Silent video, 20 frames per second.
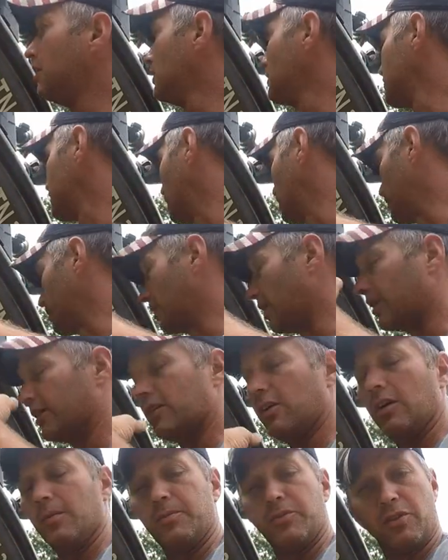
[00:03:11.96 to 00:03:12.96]
So when I
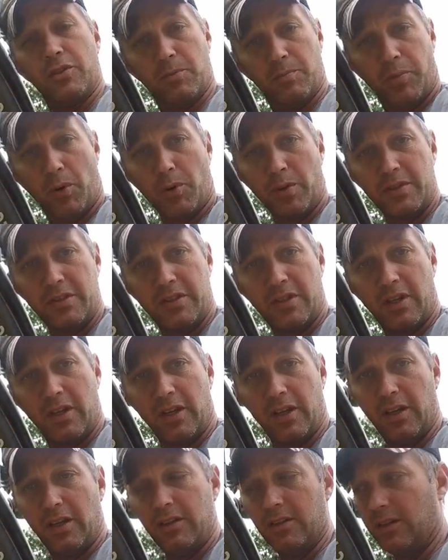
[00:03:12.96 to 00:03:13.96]
come to the port
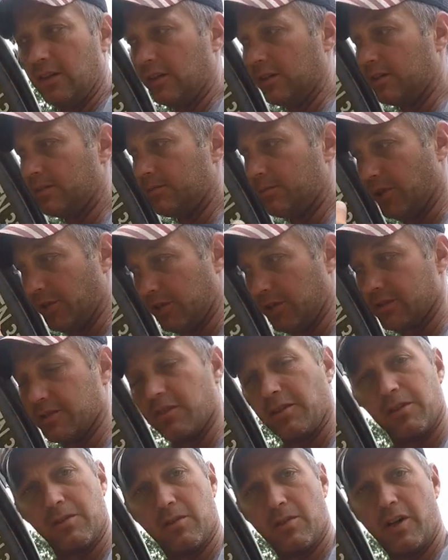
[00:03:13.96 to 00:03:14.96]
side, because
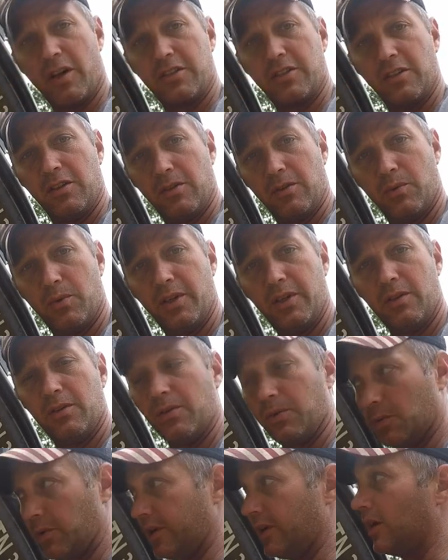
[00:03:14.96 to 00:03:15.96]
of the direction of the wheel
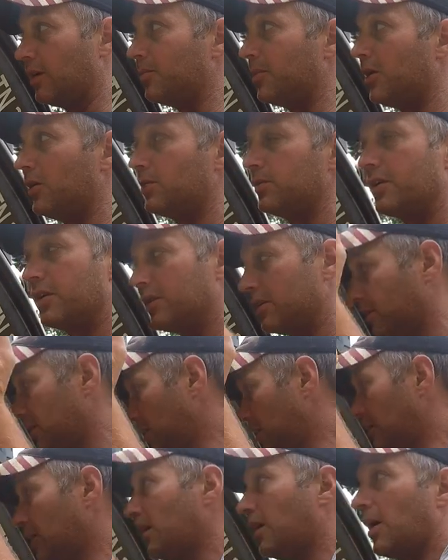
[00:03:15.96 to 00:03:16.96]
and the way I'm holding it,
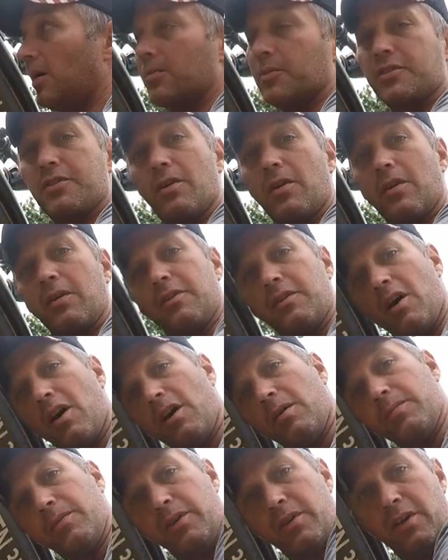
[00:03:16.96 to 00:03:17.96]
I'm gonna start
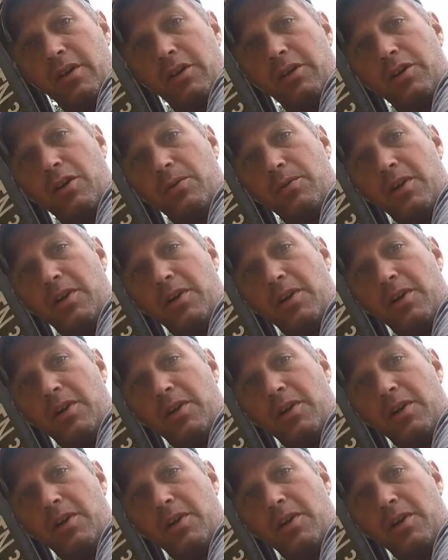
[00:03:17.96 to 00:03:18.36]
top and go